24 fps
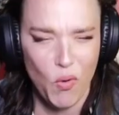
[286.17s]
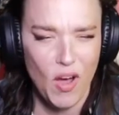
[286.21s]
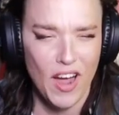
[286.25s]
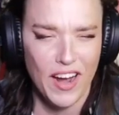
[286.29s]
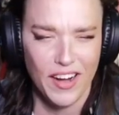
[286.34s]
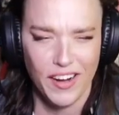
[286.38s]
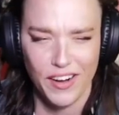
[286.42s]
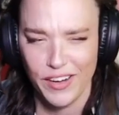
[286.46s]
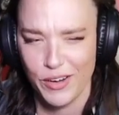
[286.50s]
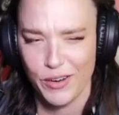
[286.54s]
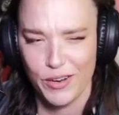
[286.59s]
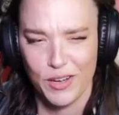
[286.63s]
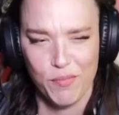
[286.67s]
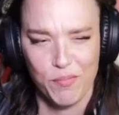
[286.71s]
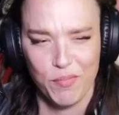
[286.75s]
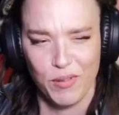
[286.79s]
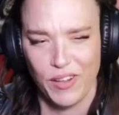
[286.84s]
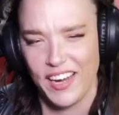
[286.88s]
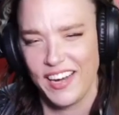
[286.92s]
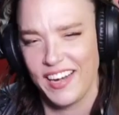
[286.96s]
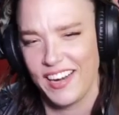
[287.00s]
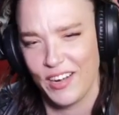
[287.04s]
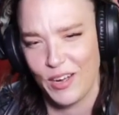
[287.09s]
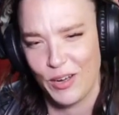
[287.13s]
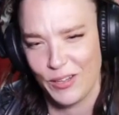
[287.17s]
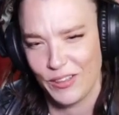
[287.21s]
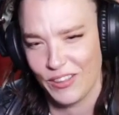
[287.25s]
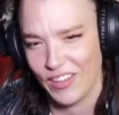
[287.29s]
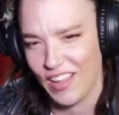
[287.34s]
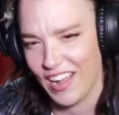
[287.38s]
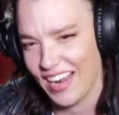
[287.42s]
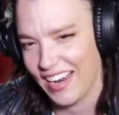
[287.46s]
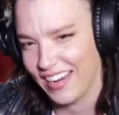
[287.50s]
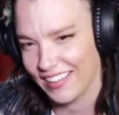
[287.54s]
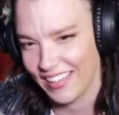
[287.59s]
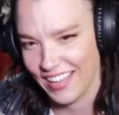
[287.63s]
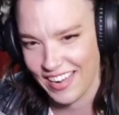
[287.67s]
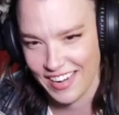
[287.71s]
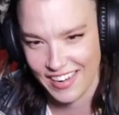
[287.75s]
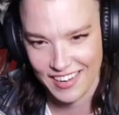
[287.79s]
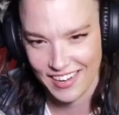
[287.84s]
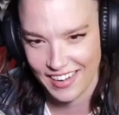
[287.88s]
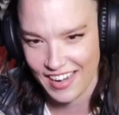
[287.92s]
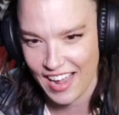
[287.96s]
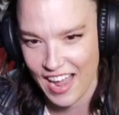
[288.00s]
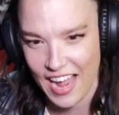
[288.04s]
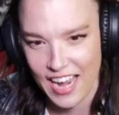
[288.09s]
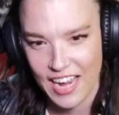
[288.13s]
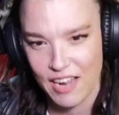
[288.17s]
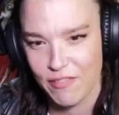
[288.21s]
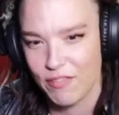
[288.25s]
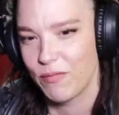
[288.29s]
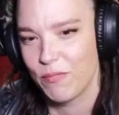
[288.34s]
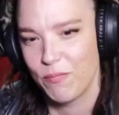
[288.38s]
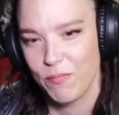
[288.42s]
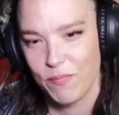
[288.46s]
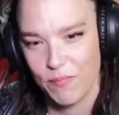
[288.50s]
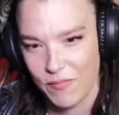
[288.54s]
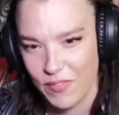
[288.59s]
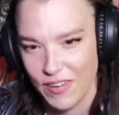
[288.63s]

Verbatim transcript: why are you complaining online? Like, yeah, I have a